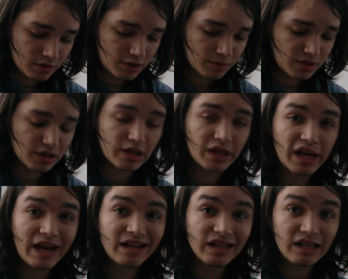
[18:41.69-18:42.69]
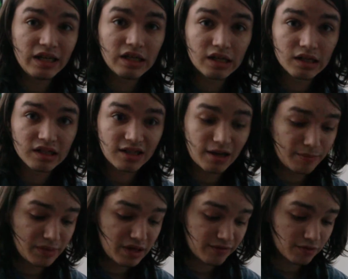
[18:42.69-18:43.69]
something that I need because
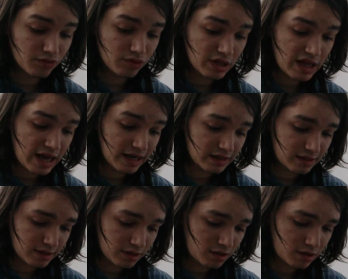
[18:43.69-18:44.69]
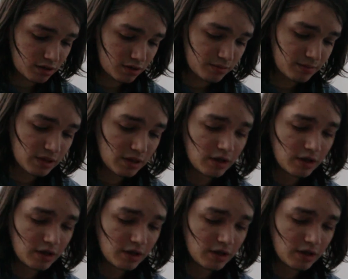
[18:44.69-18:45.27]
I'm never relaxed and calm.